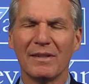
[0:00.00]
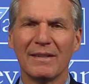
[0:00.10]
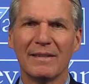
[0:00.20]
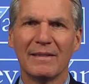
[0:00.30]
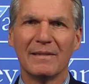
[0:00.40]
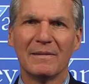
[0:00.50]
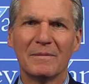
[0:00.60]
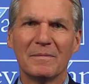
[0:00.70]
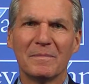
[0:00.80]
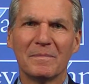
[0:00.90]
Real quick,
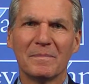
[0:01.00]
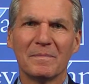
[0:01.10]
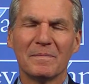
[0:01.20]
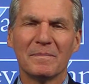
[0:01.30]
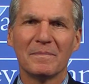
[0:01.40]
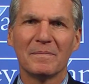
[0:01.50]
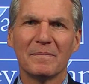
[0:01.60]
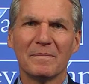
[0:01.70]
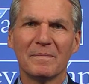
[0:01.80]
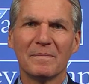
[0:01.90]
Paul,
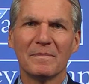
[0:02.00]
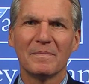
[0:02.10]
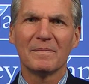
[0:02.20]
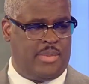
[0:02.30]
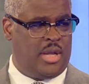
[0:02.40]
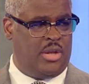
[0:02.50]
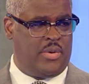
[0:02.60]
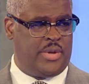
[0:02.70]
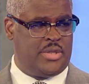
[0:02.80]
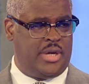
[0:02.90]
they did talk about
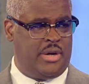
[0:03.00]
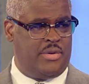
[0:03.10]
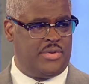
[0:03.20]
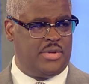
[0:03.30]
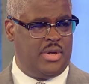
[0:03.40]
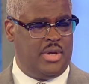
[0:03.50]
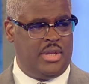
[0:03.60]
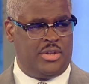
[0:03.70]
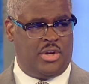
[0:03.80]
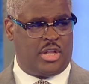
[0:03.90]
lowering tariffs.
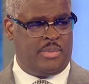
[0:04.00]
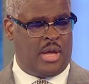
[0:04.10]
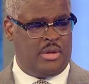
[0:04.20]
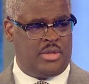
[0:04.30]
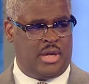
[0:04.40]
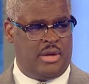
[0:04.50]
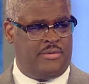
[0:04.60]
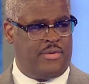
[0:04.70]
They talked about